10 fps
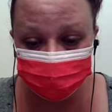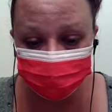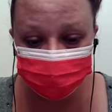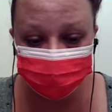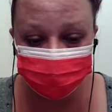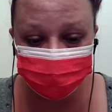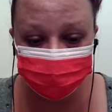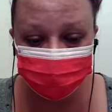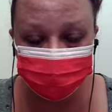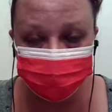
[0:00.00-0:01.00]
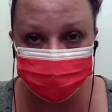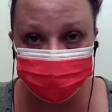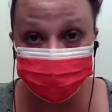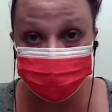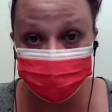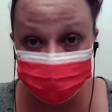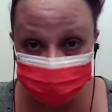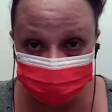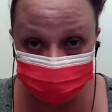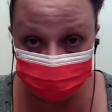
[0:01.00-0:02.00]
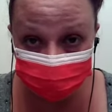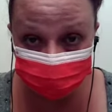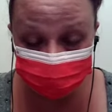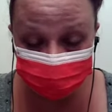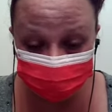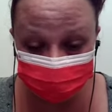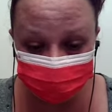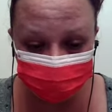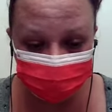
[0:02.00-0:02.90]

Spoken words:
a referral for 4 more doctors,